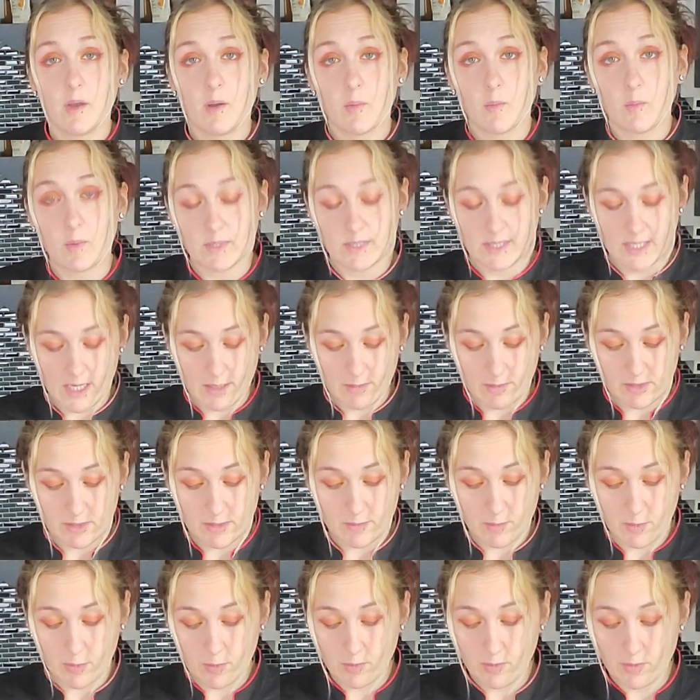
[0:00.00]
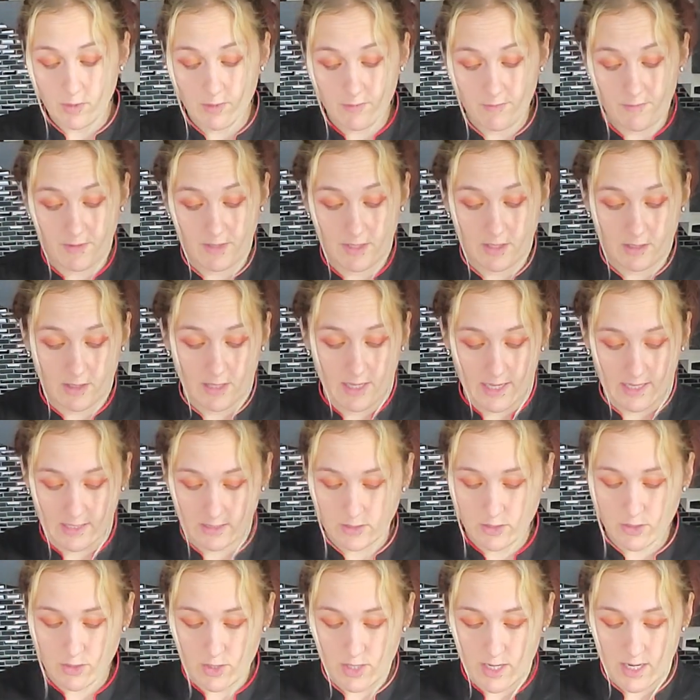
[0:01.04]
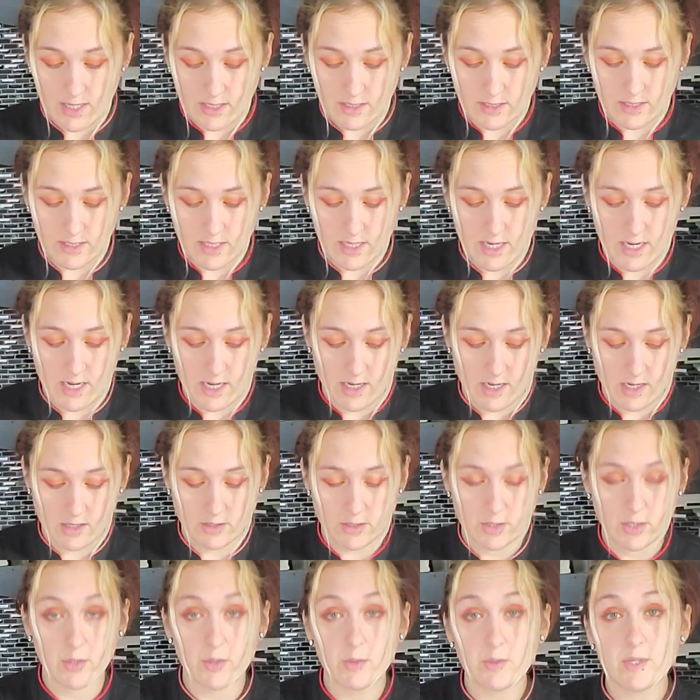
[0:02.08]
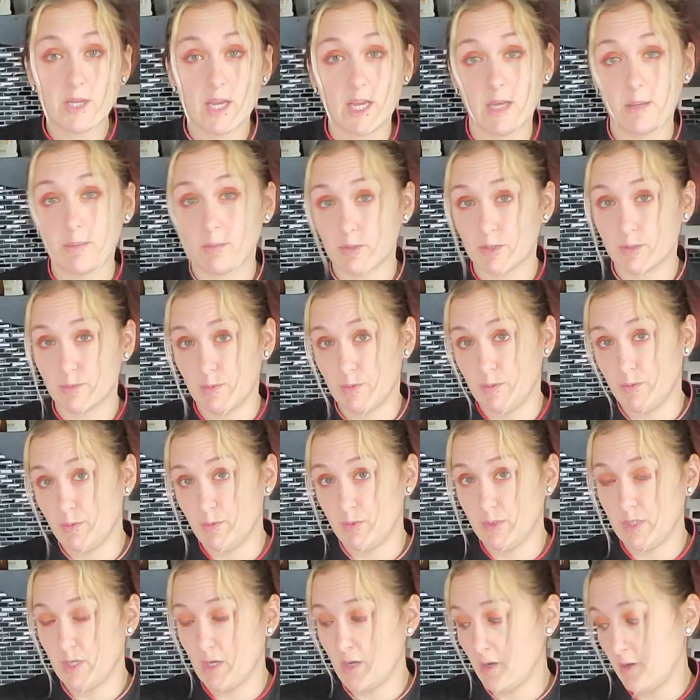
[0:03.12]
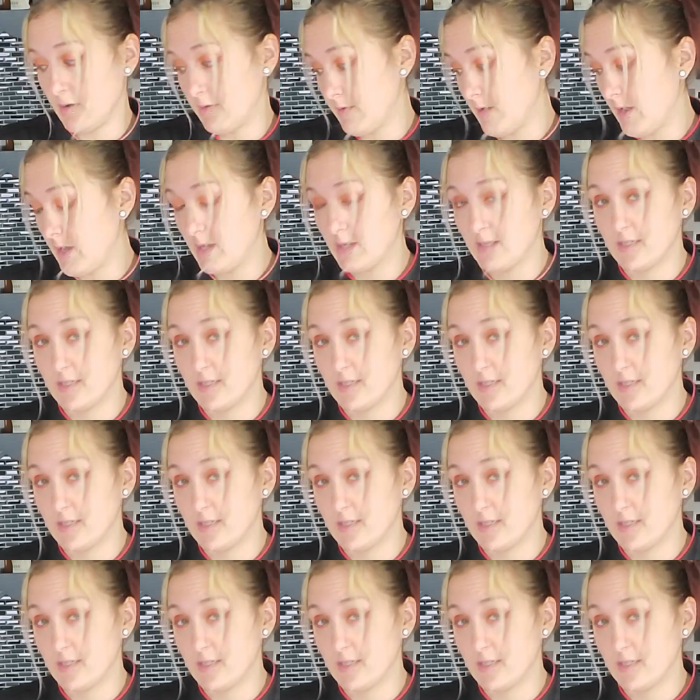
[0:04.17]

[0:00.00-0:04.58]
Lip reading: 1 tablespoon of vanilla extract and our 2 tablespoons of